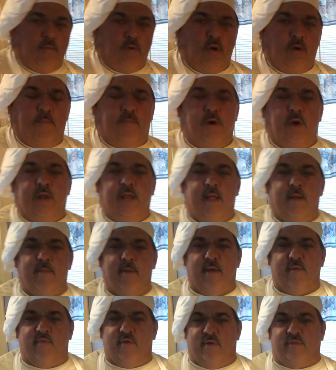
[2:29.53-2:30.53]
gonna put him
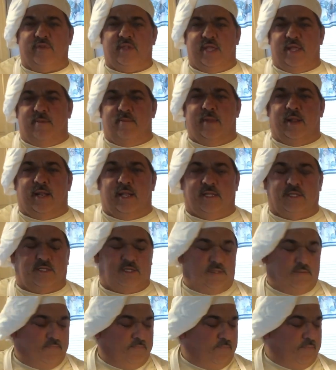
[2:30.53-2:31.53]
at 15 minutes.
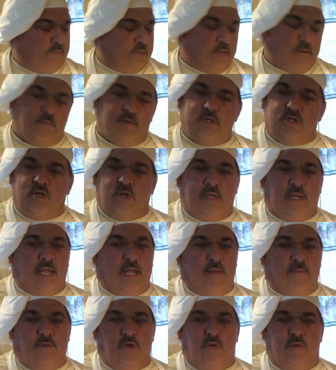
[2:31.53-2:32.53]
I'm just gonna let
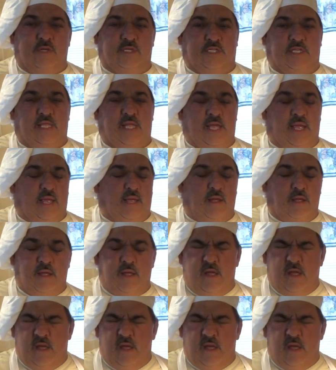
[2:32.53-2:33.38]
him do his thing.